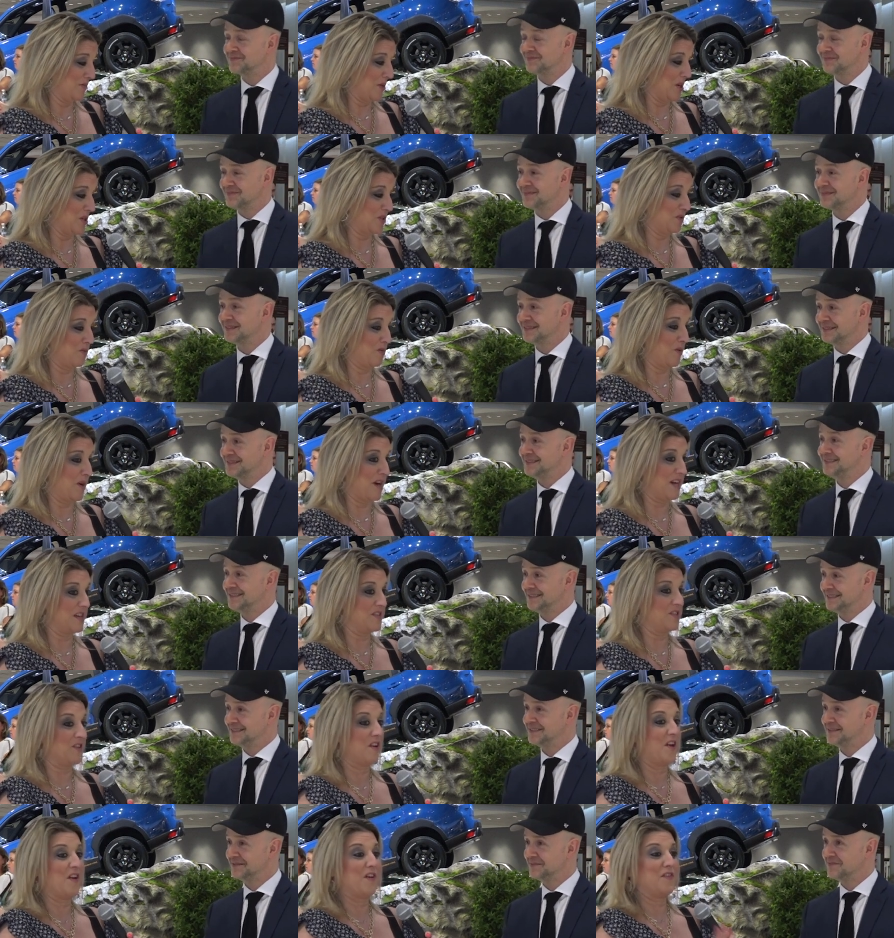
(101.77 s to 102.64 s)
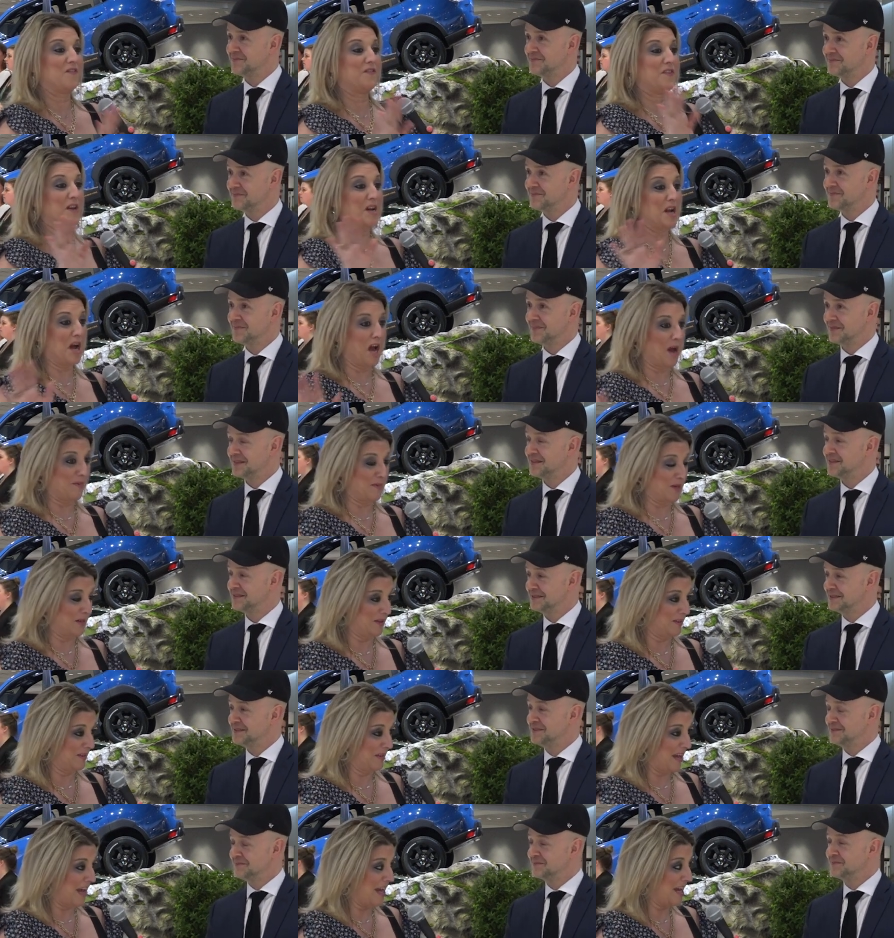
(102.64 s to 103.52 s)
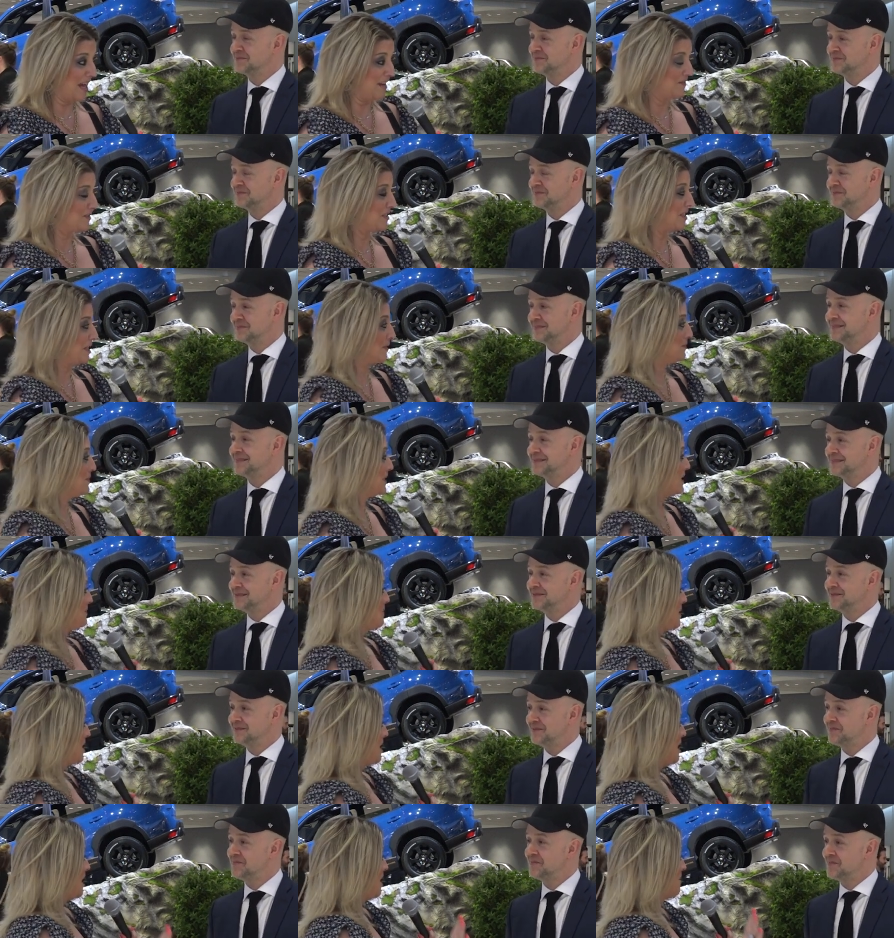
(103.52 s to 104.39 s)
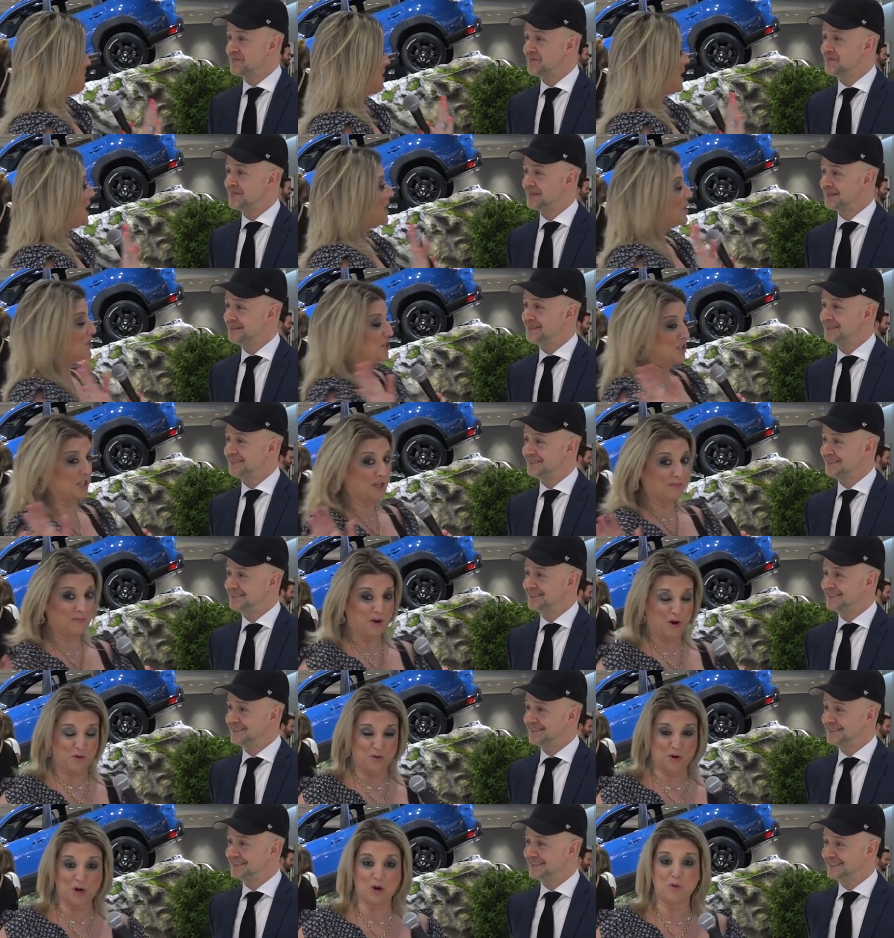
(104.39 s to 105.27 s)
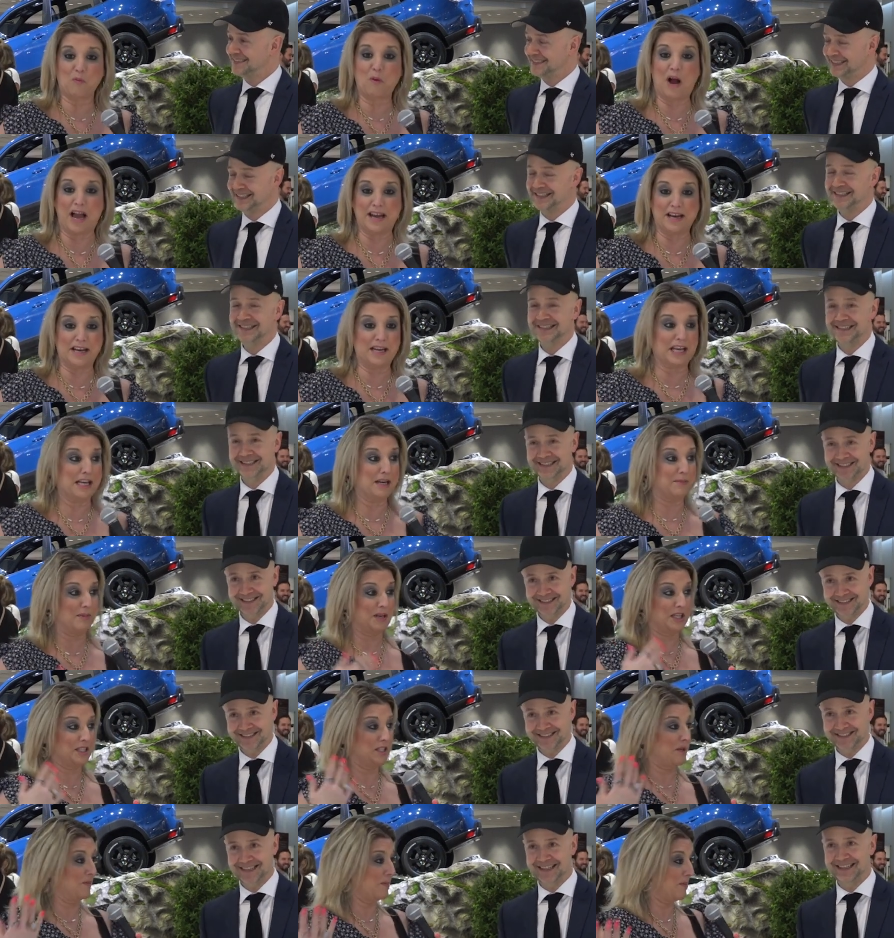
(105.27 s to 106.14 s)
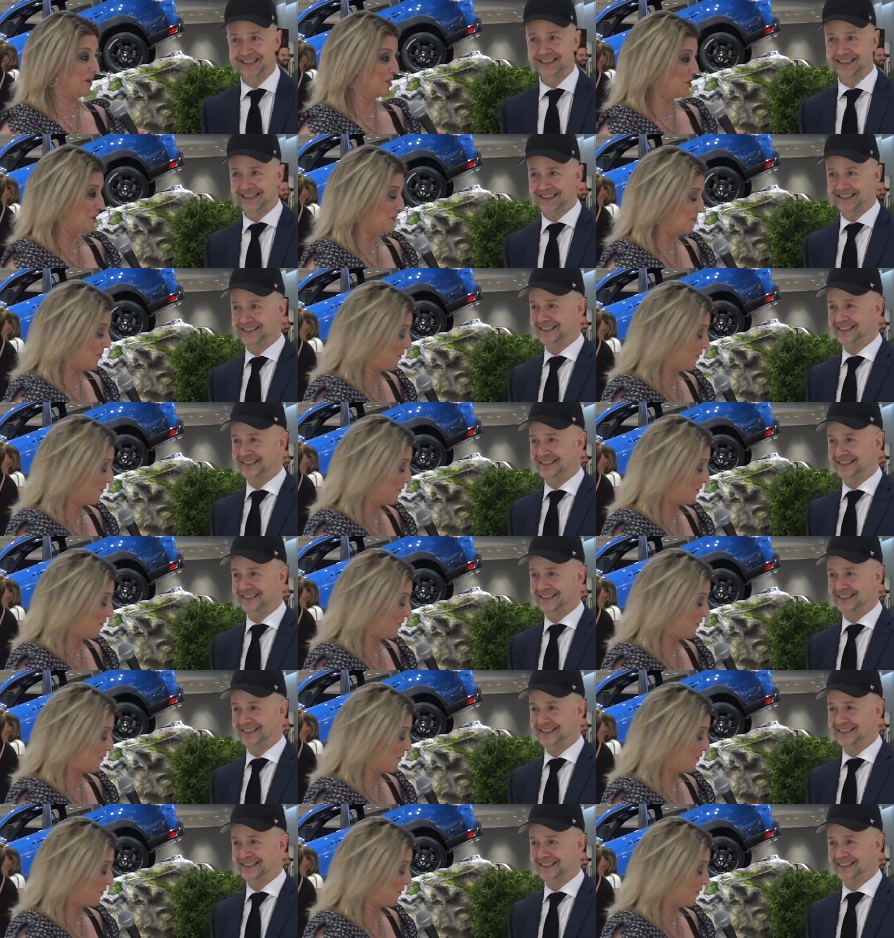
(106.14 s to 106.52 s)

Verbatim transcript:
Speaker 1: which was phenomenal. I have since become a Jeep owner. Why didn't anybody tell me about Jeep